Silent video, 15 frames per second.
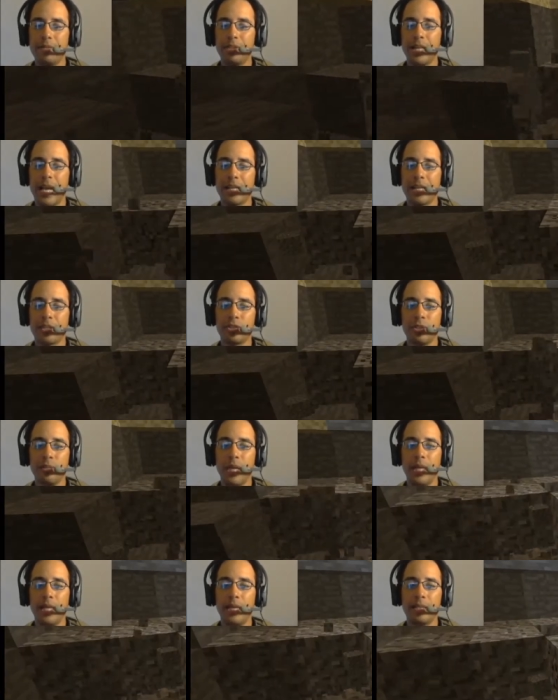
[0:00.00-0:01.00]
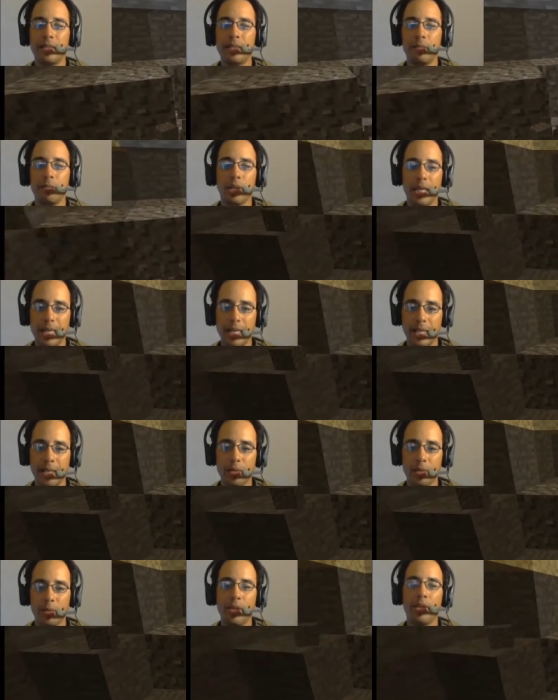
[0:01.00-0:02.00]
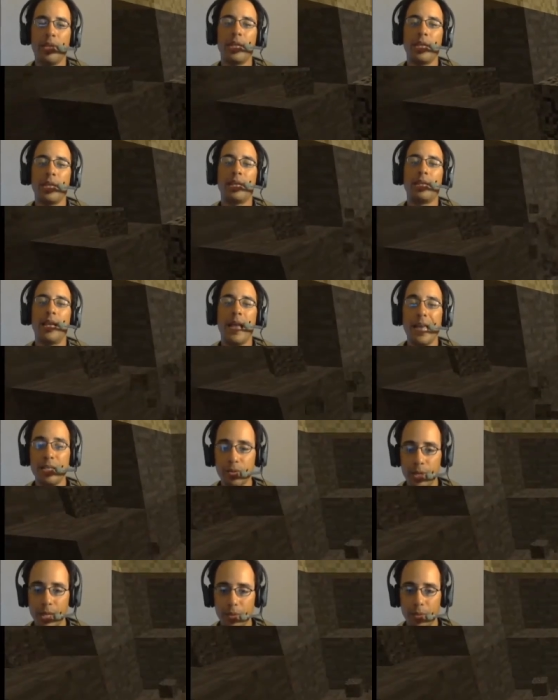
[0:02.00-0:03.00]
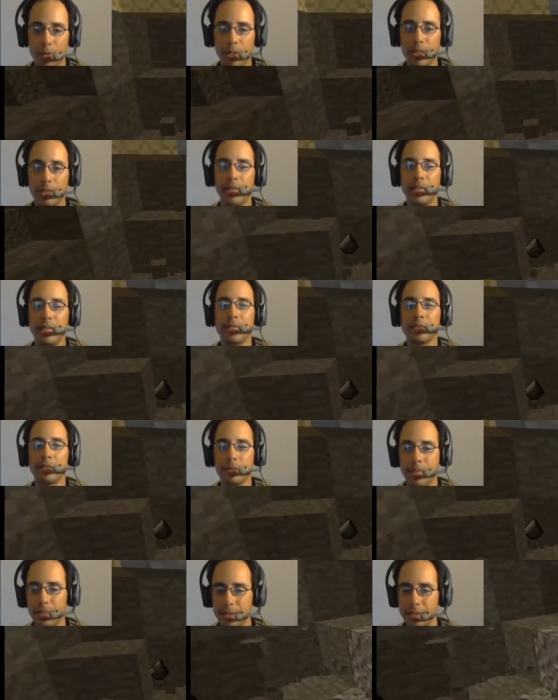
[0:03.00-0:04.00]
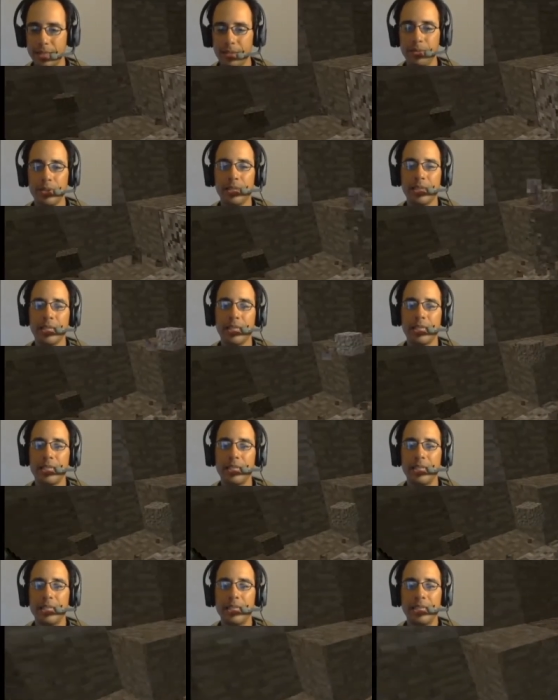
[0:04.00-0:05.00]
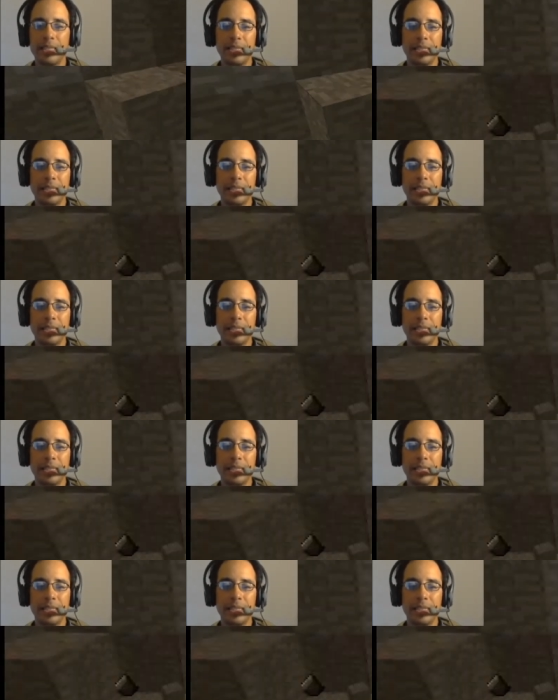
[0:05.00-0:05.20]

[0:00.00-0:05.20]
You have to actually make the blade out of one thing, the handle out of one thing, something else out of one thing.